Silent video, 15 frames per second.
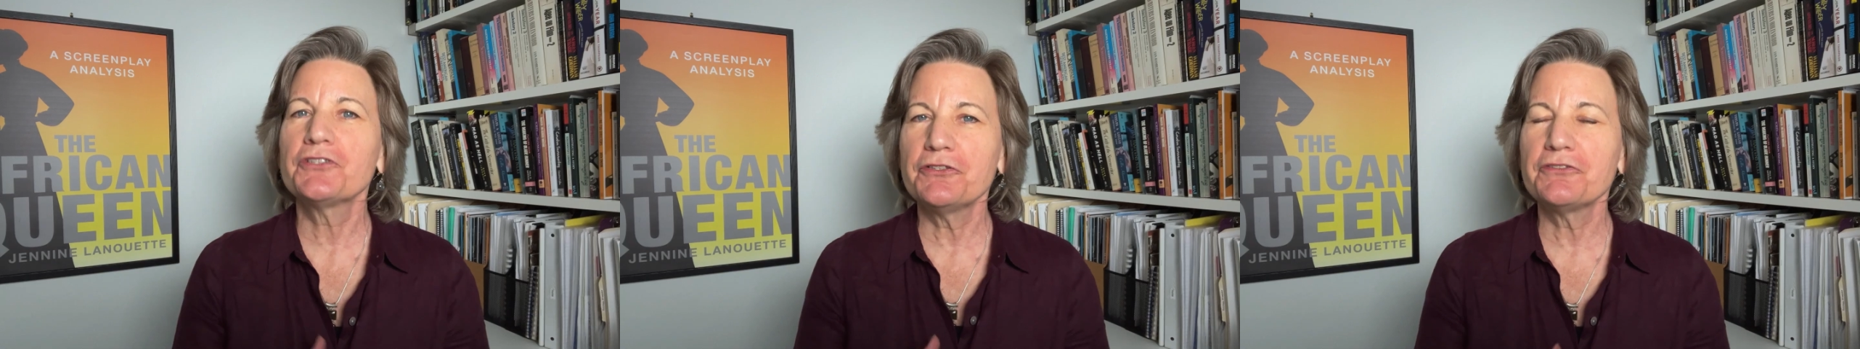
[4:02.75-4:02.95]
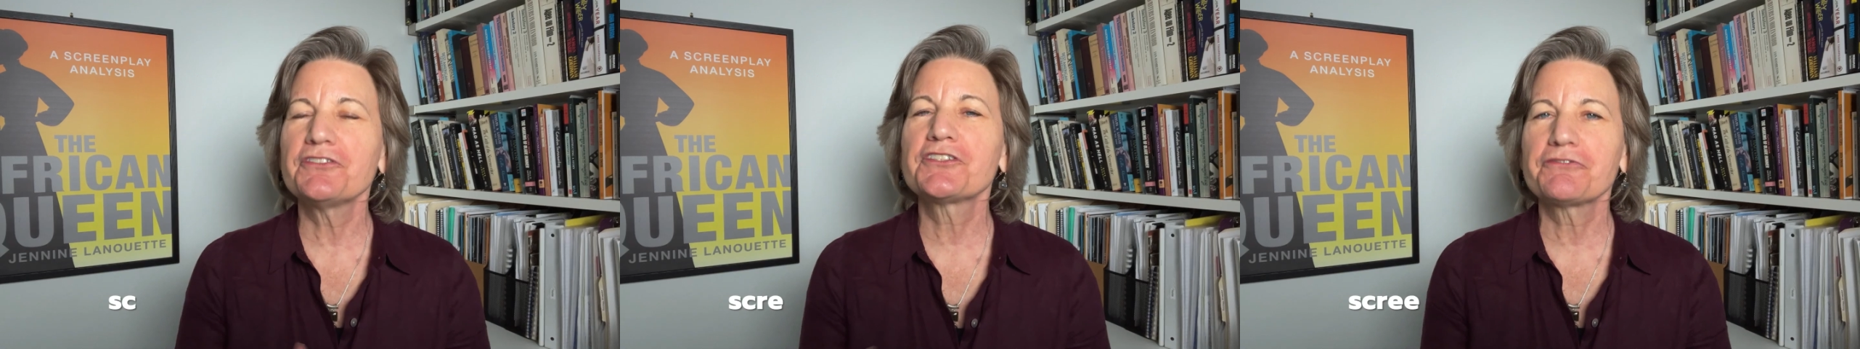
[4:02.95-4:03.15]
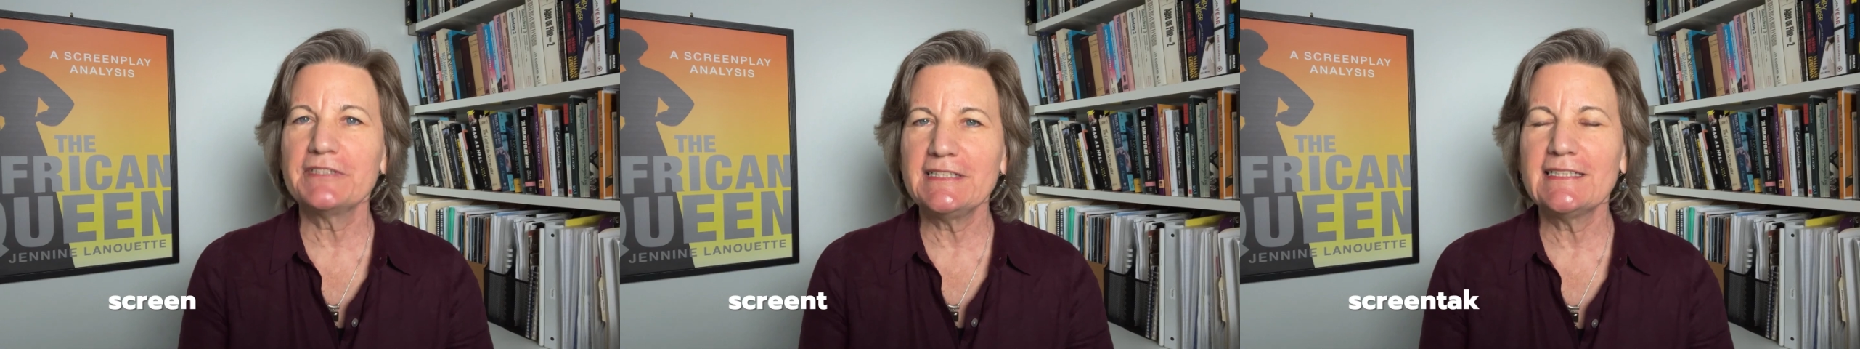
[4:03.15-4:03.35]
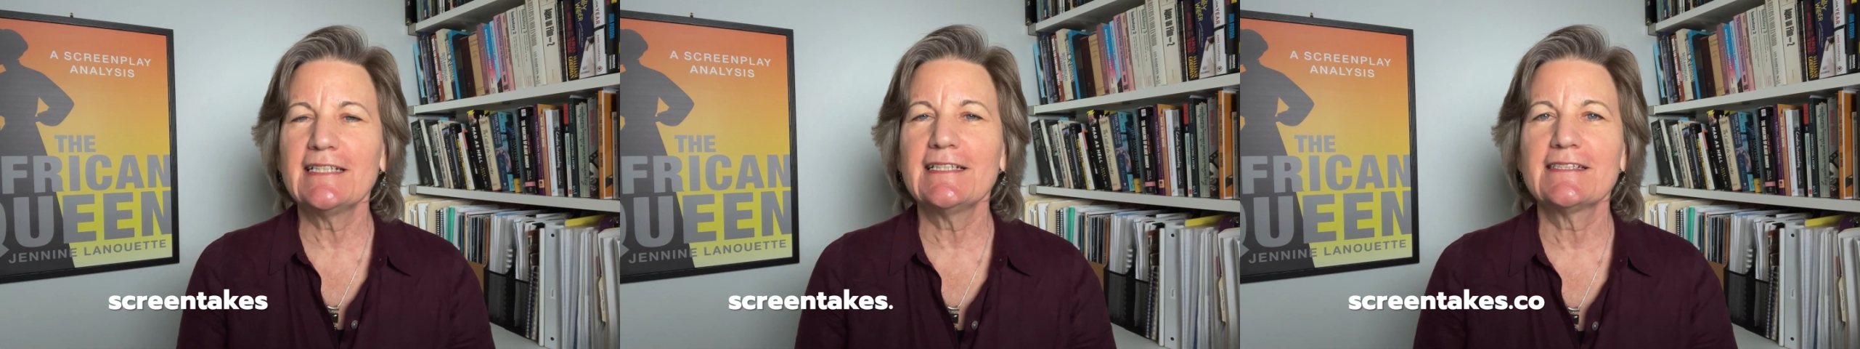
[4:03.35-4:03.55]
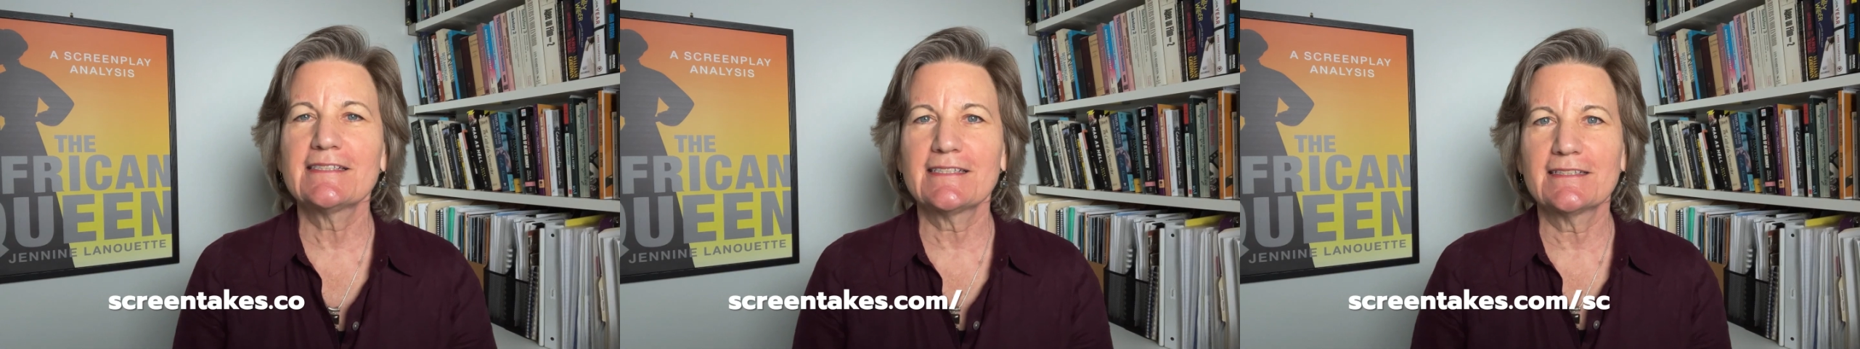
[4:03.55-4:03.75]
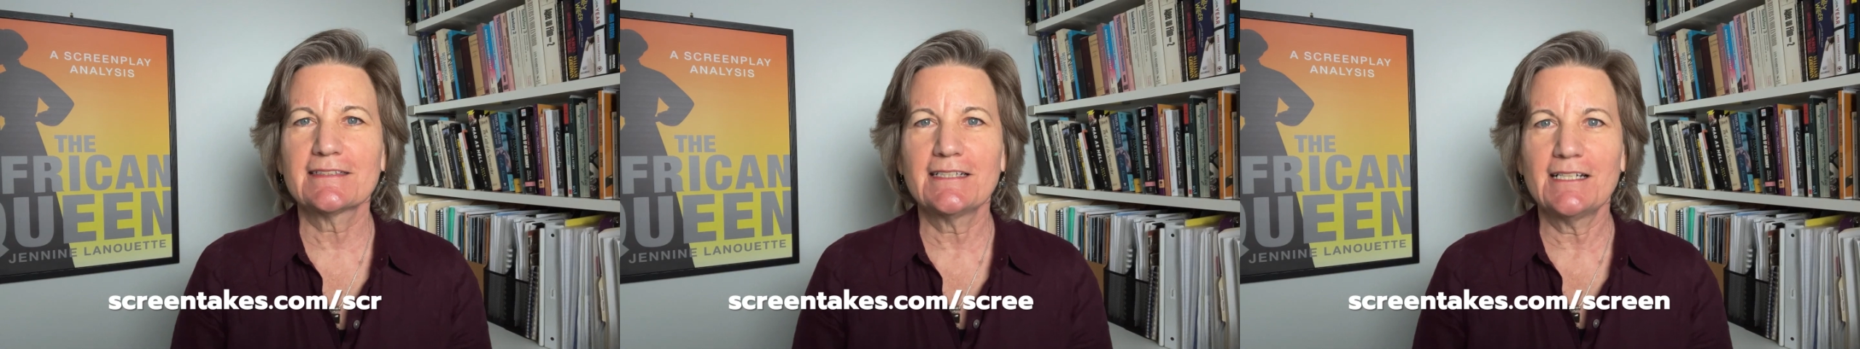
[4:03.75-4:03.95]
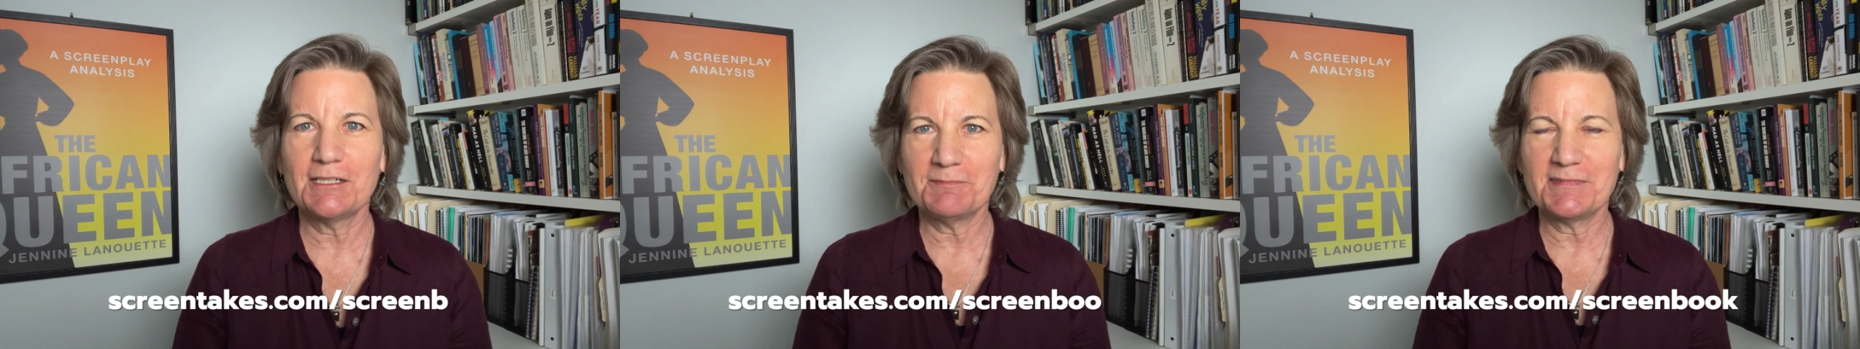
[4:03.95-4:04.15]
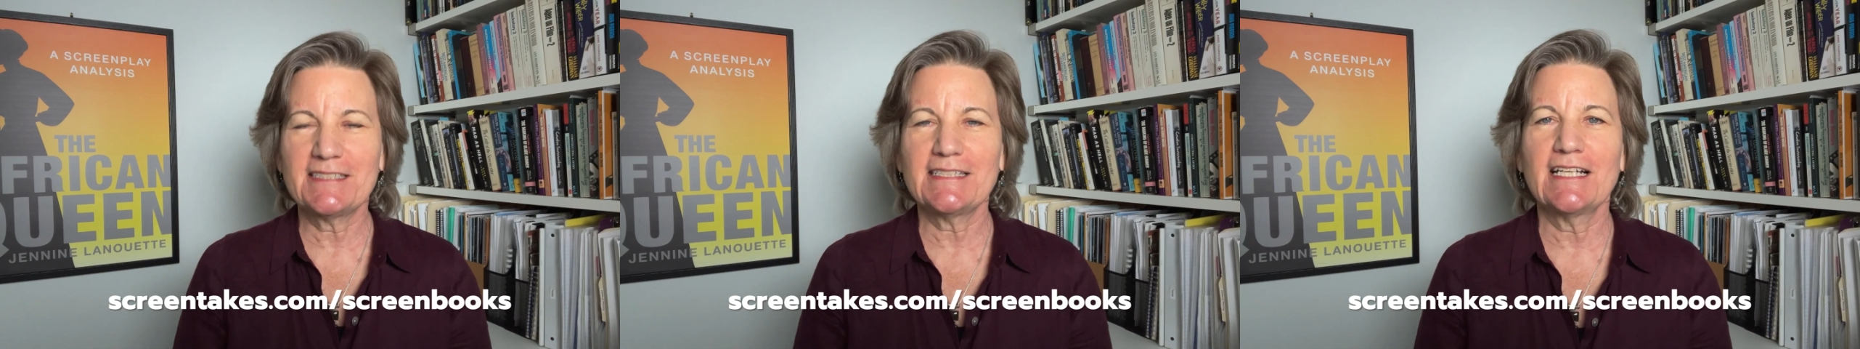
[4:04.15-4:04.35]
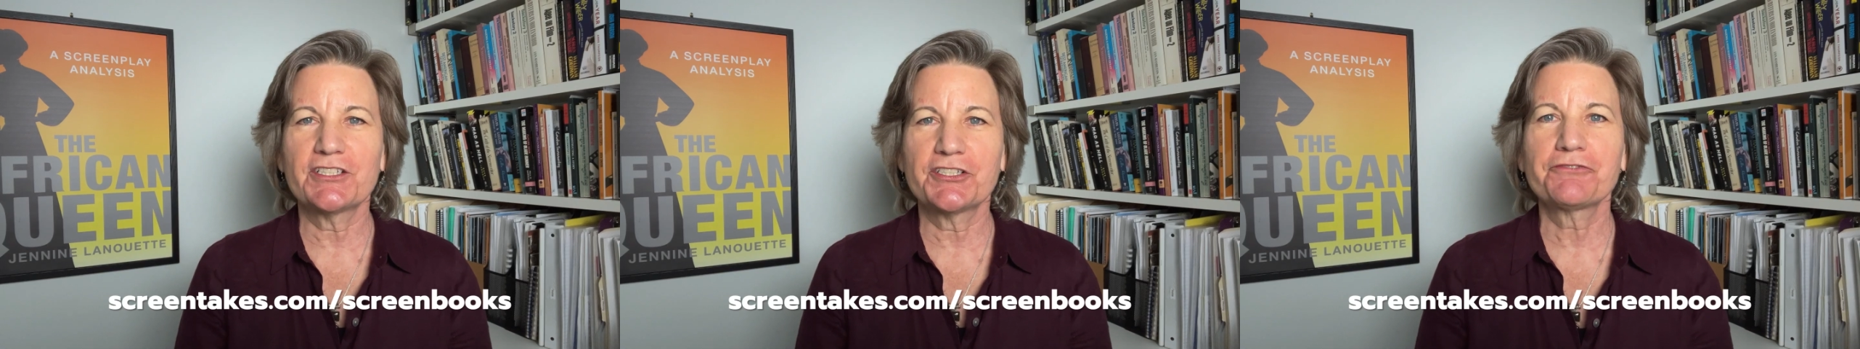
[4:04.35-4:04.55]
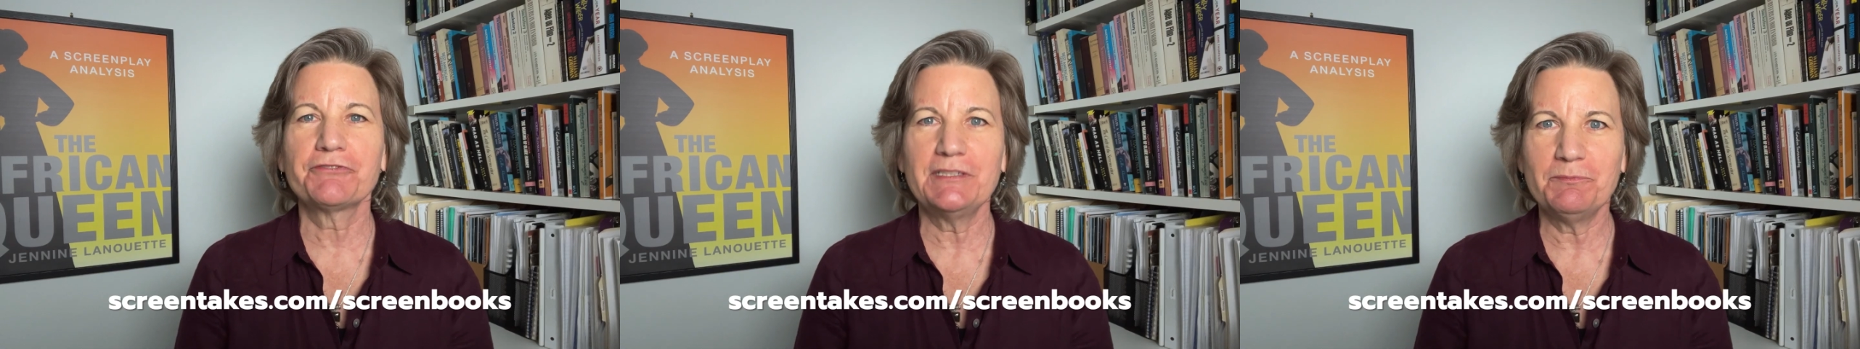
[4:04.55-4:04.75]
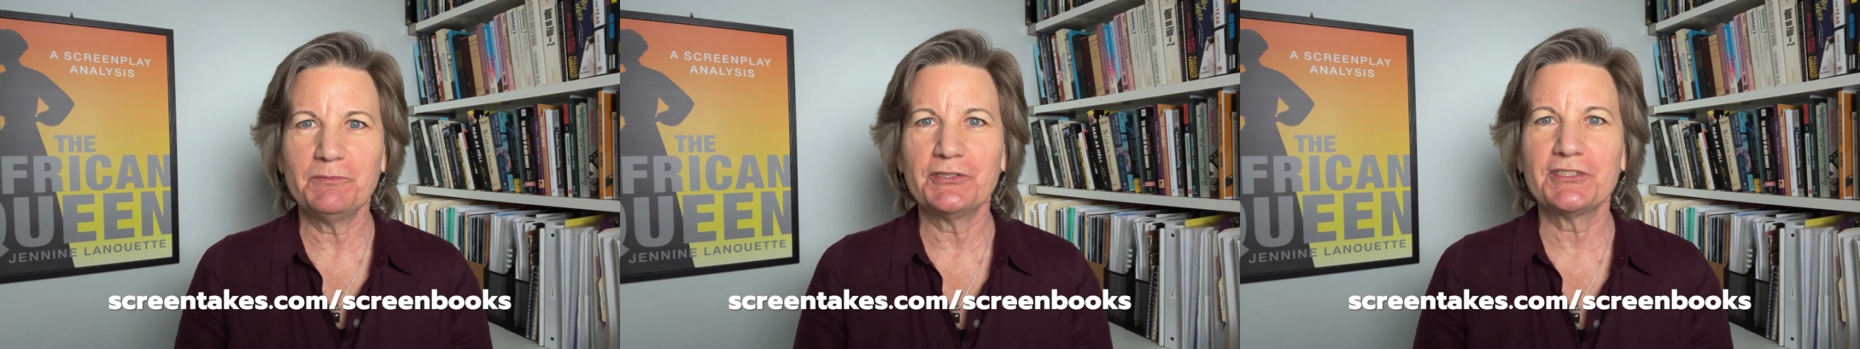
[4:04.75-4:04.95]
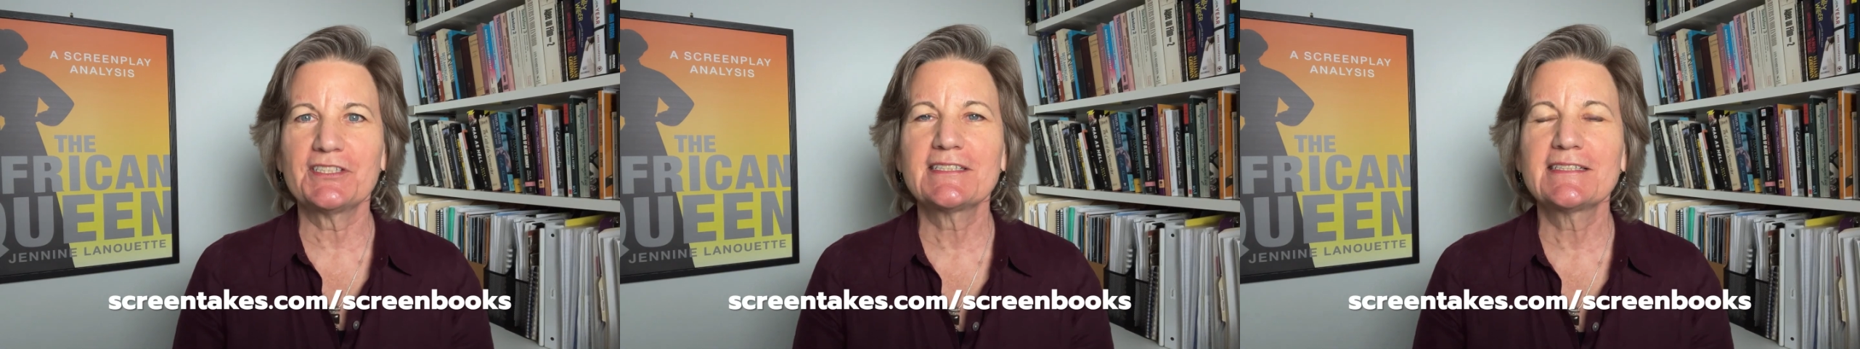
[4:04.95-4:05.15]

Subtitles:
go to screentakes.com/screenbooks